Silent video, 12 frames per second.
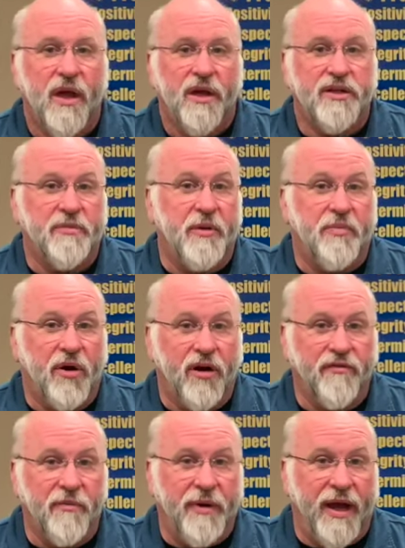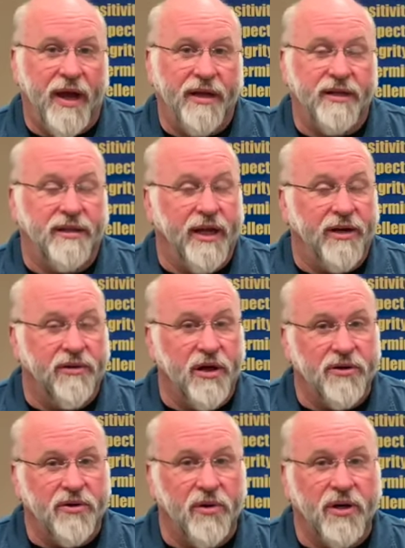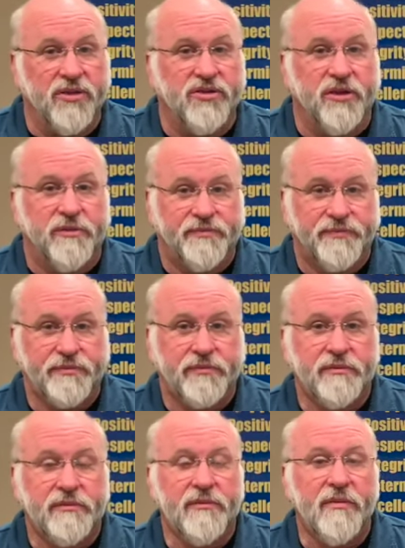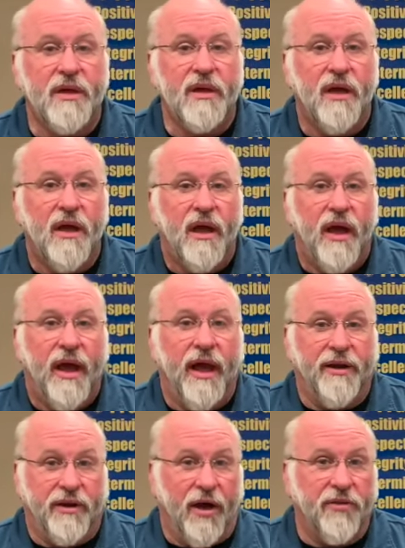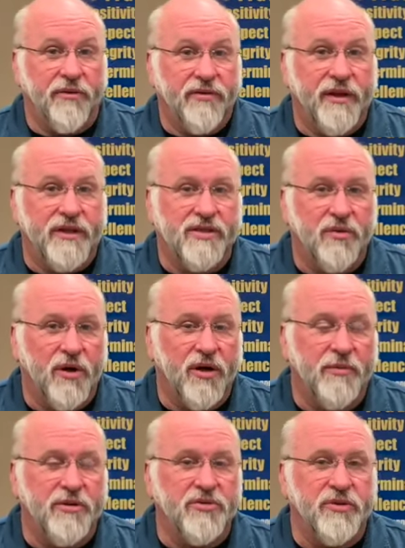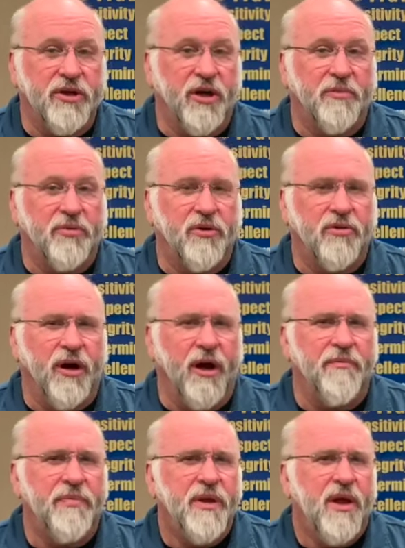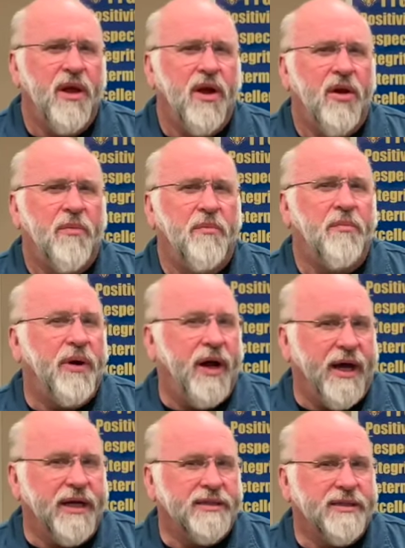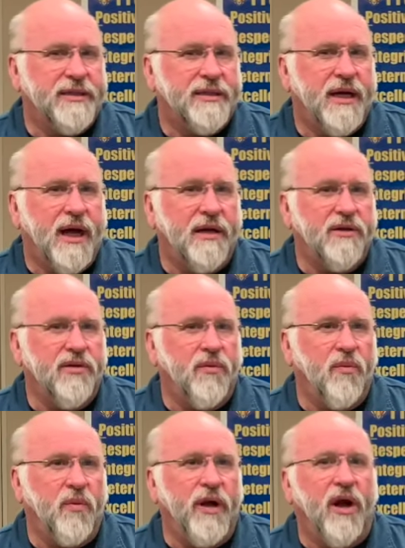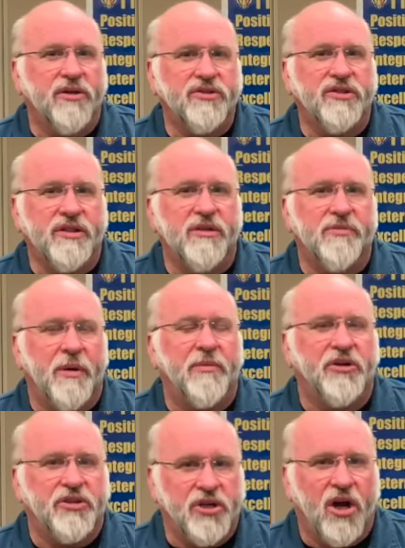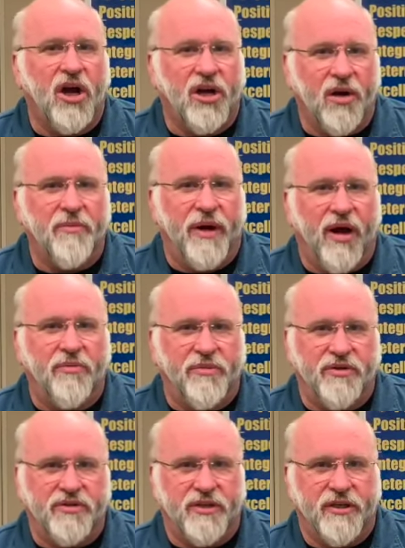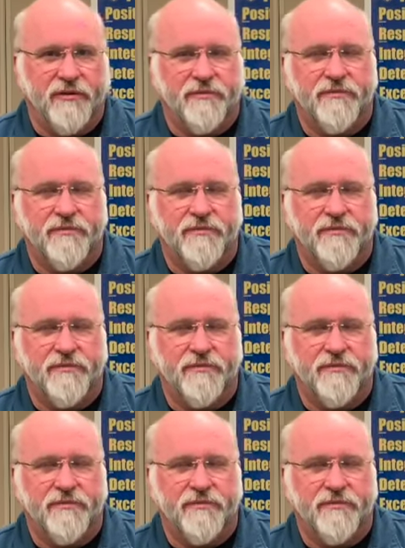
to be a part of a band, and later on an orchestra, and other things that we're going to be doing in our program. But we also need to be able to talk about music.